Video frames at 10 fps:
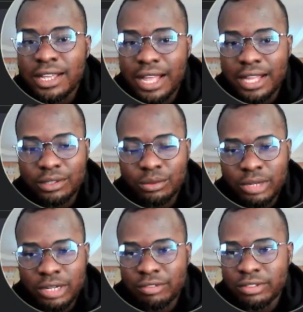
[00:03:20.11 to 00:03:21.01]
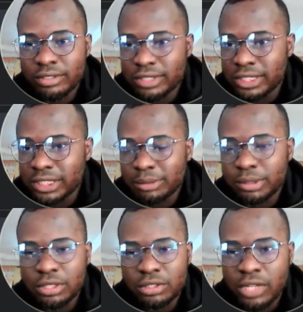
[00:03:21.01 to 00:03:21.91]
and whatever,
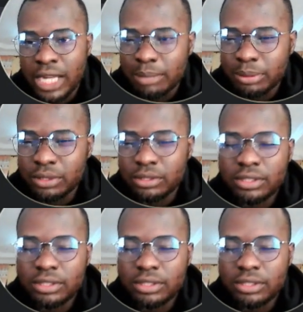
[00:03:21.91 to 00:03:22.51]
description, your captions,